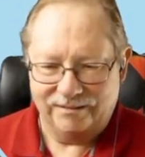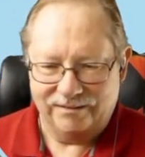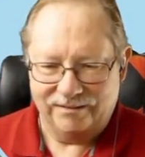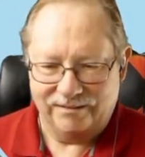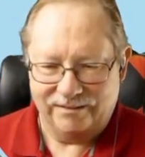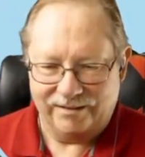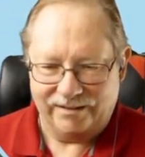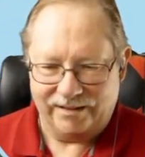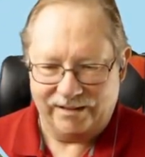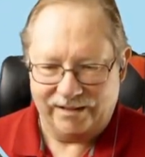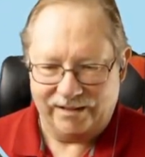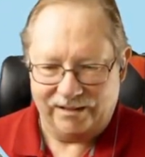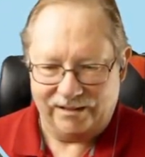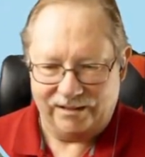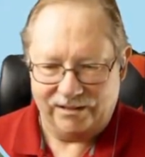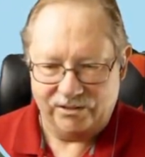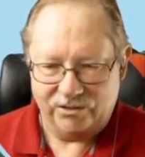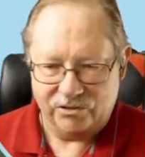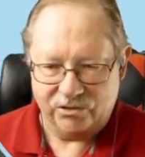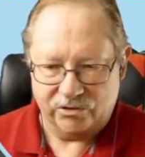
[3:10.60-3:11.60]
The
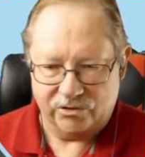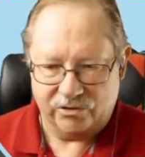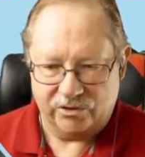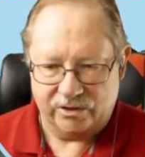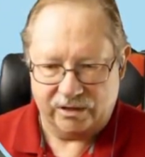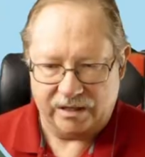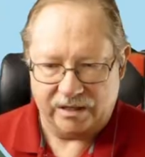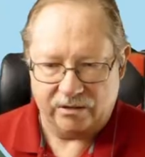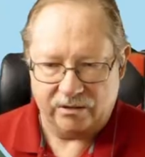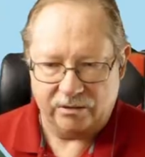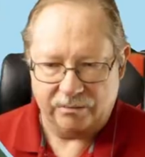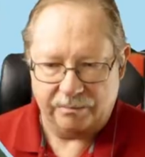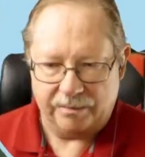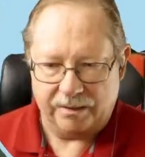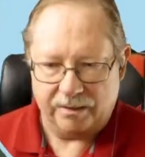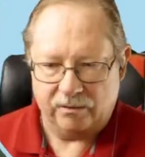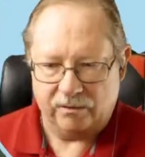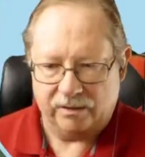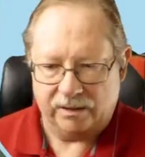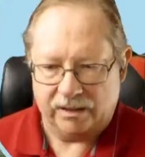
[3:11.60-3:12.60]
aliens are out and
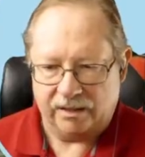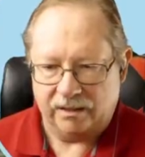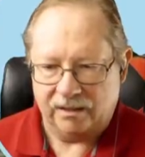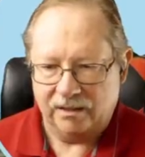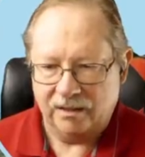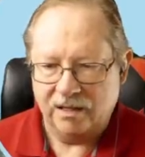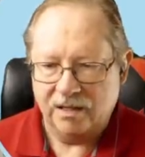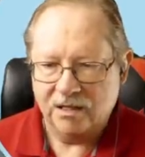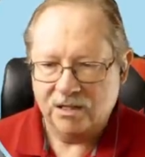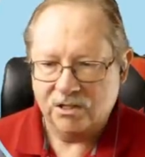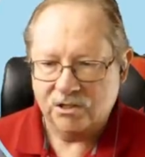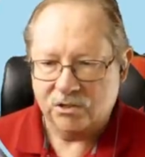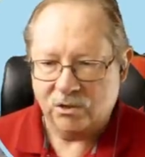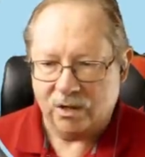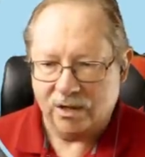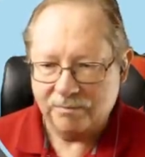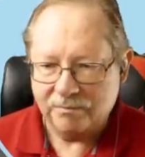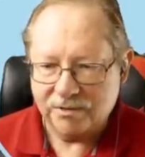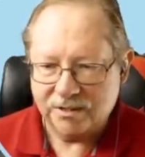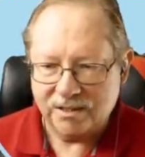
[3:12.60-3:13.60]
about again. So
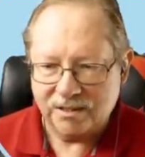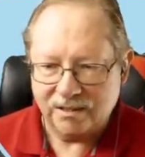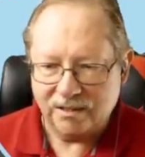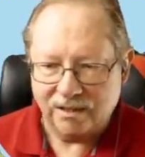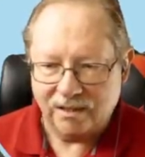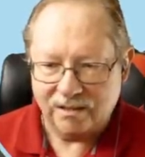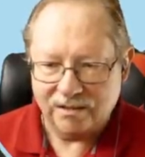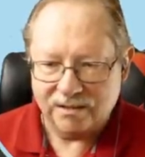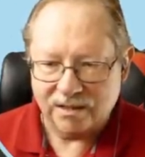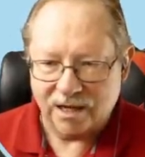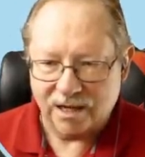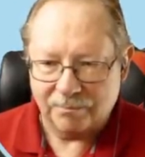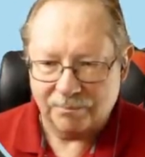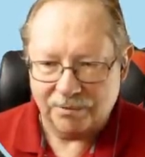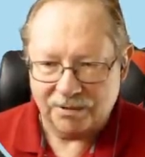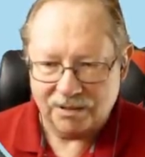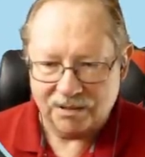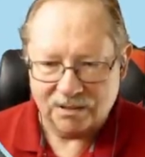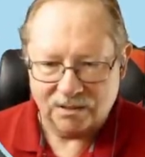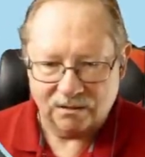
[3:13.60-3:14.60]
I'm sitting on top of
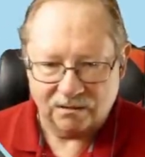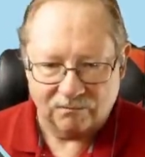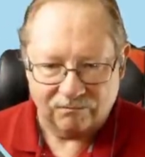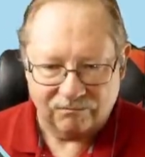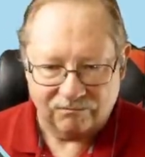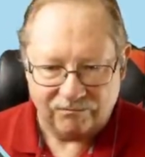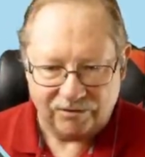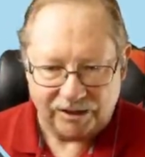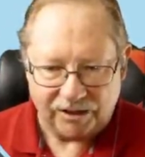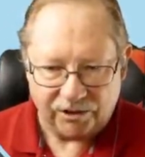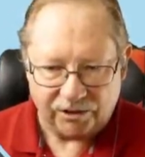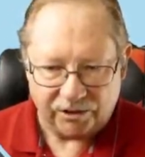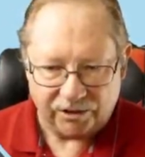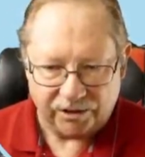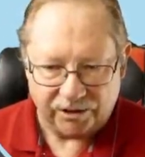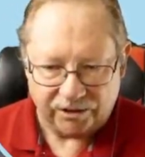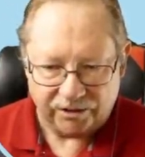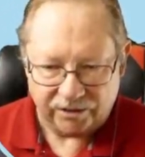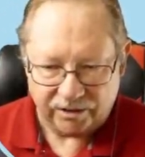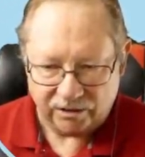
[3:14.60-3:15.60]
this little finger
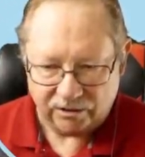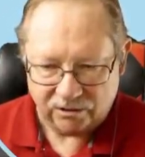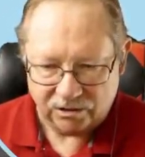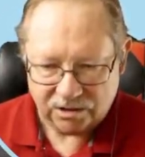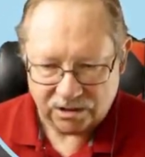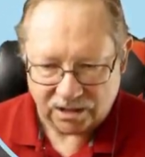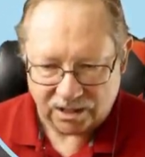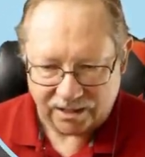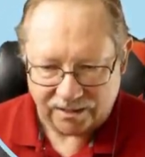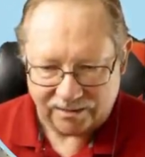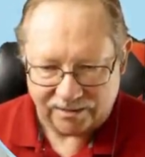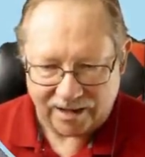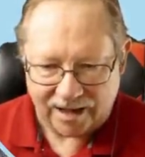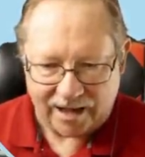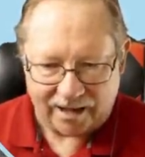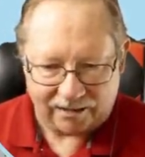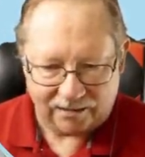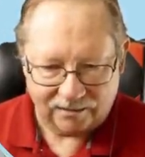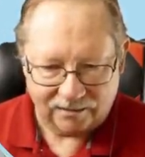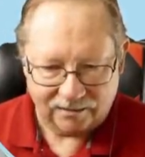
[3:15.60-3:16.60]
here that looks like
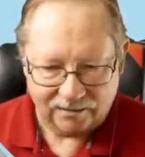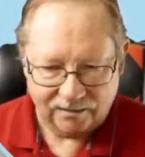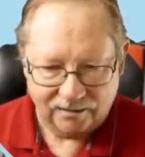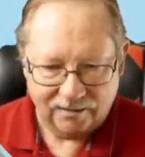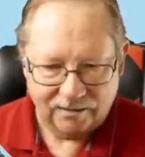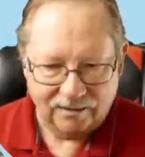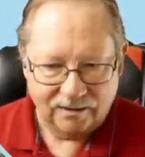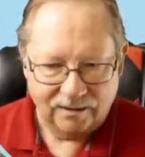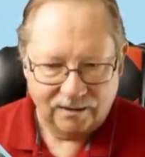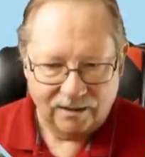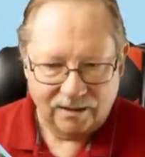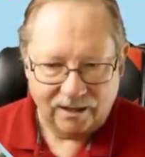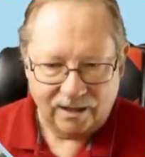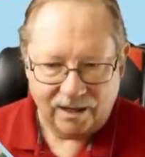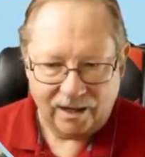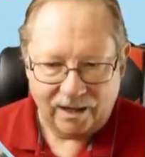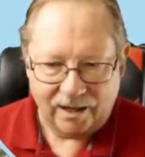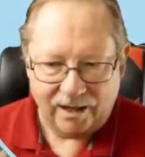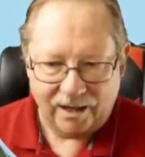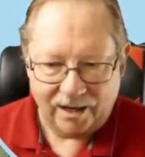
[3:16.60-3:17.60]
that.
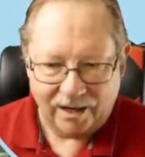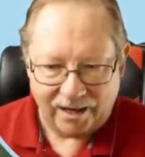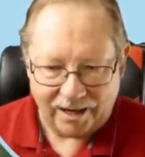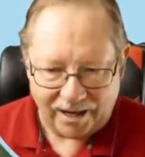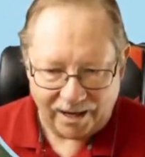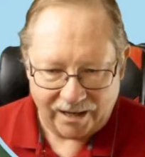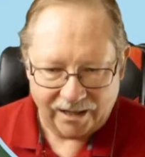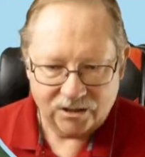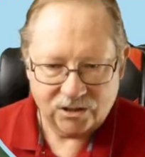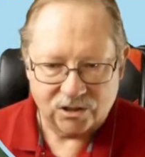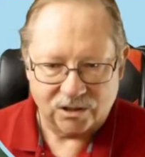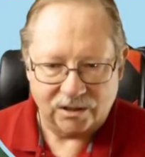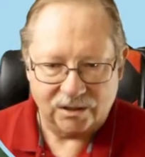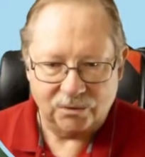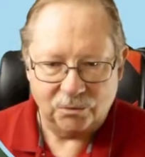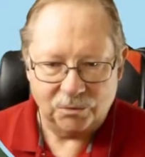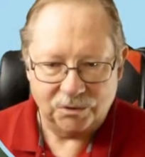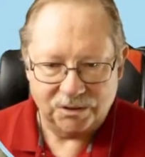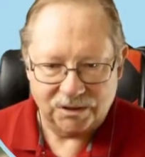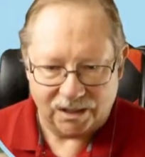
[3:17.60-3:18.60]
And I actually
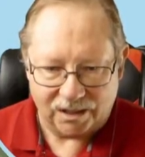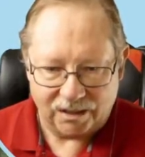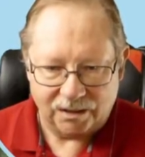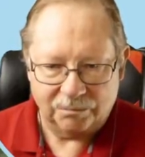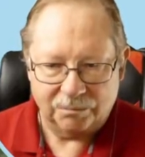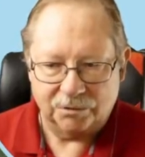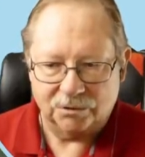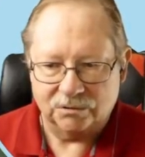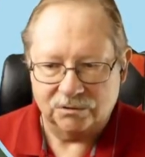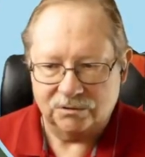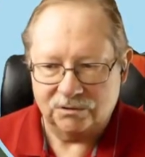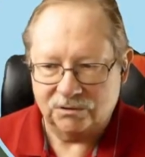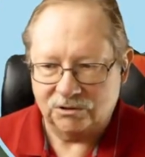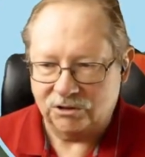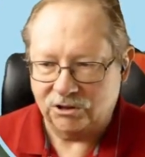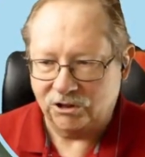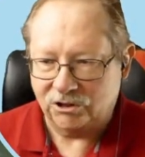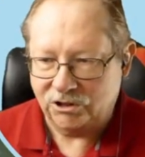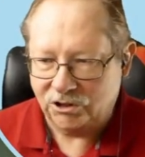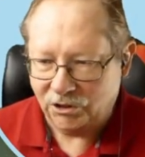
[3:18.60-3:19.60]
was able
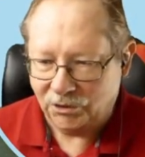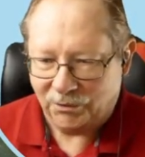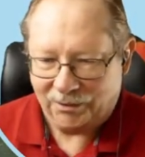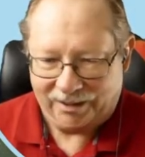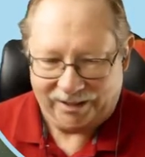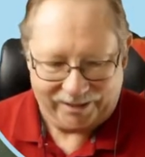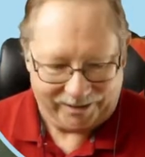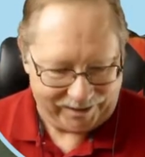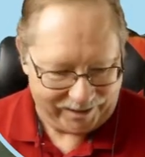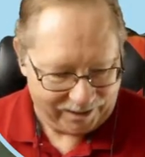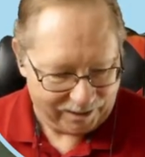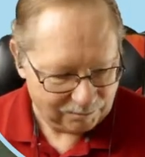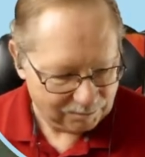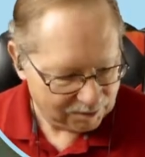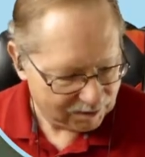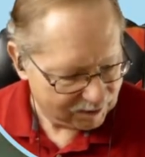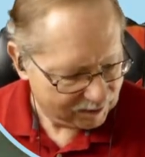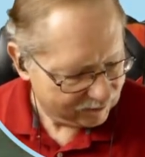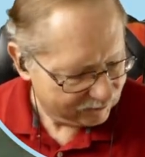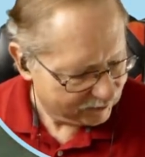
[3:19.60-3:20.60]
to do it. I can't
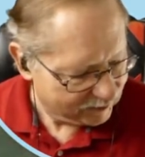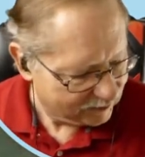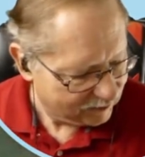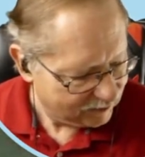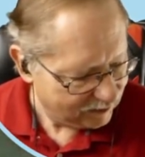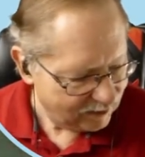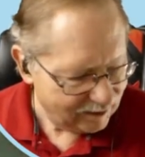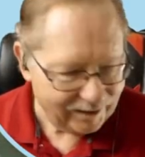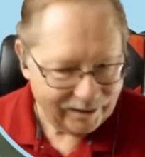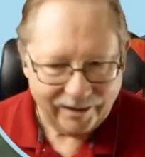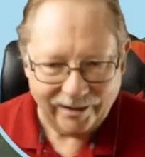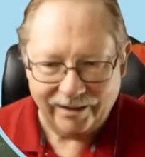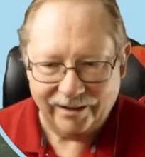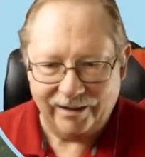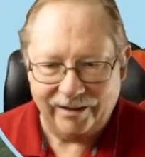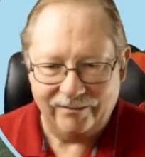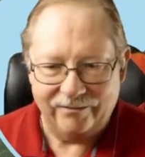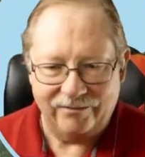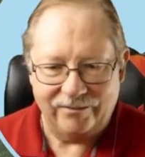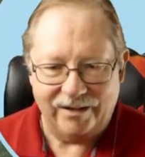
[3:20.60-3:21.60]
believe it.
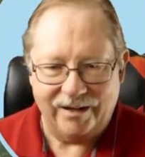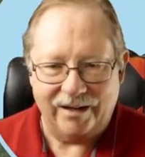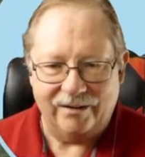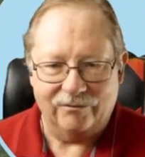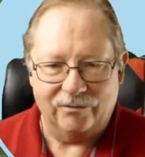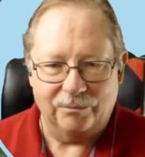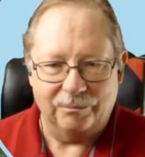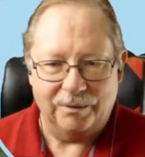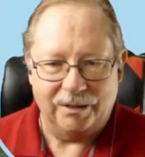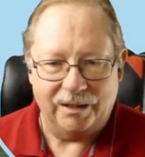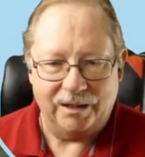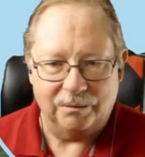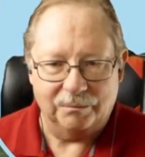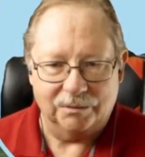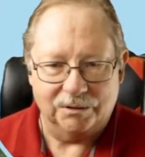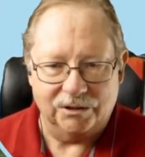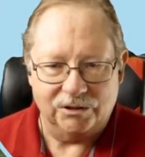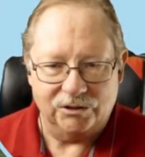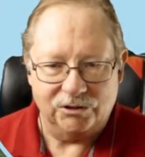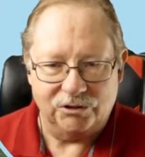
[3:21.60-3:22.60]
I've never been able
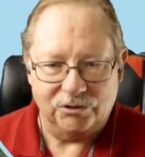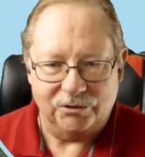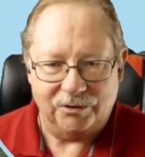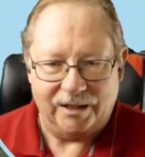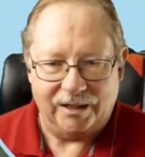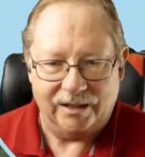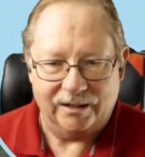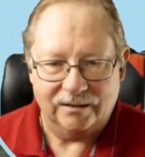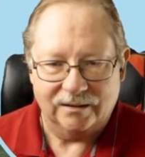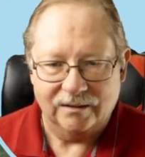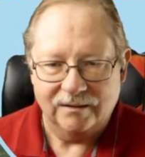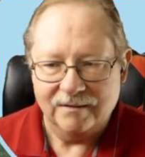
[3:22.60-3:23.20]
to do that.